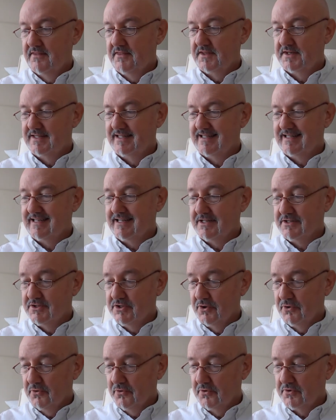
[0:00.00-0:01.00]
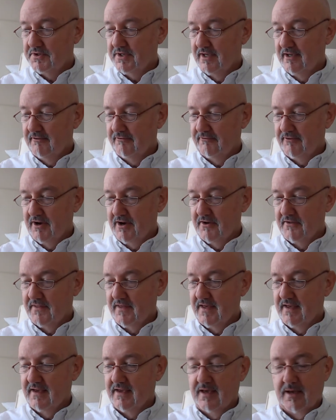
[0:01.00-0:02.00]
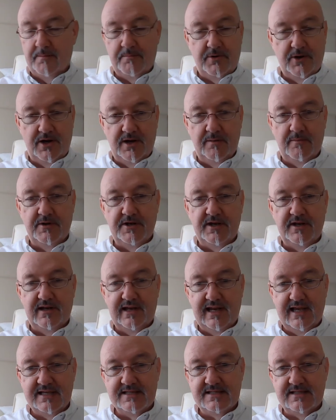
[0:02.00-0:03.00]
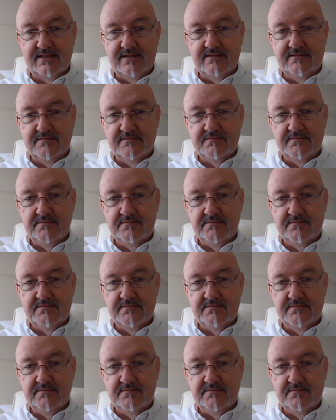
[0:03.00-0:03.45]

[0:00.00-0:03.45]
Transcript: that it had taught her father a permanent lesson.